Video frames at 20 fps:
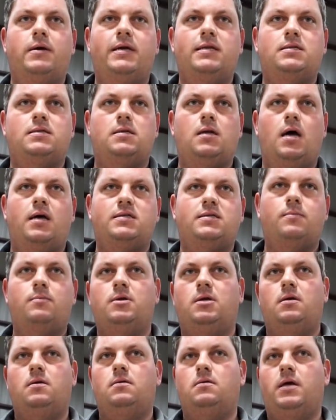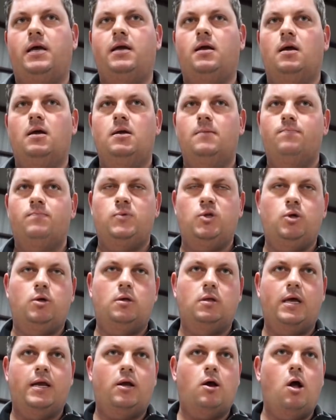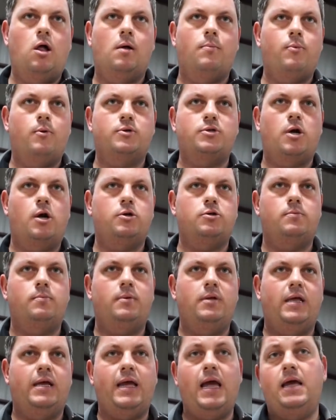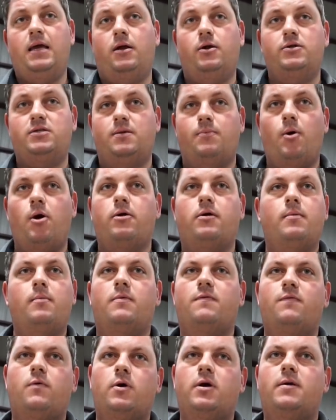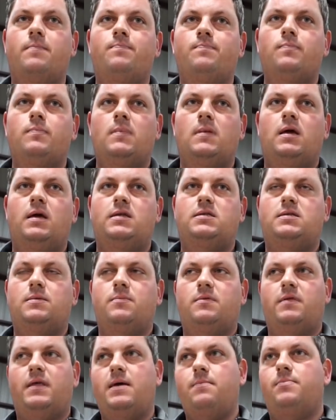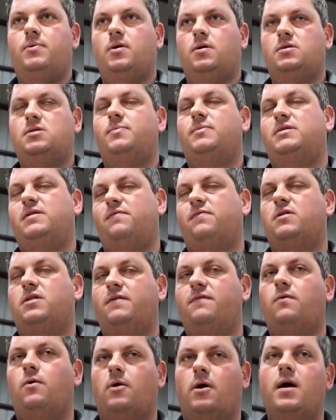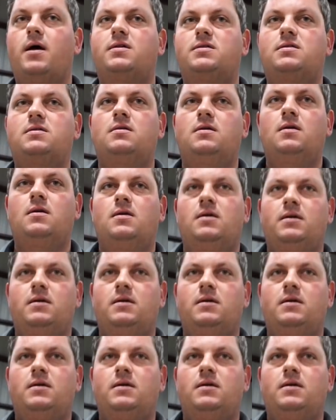It's not something you could call a Procharger and be like, hey, here's the part number for it. It's something they built specifically for us.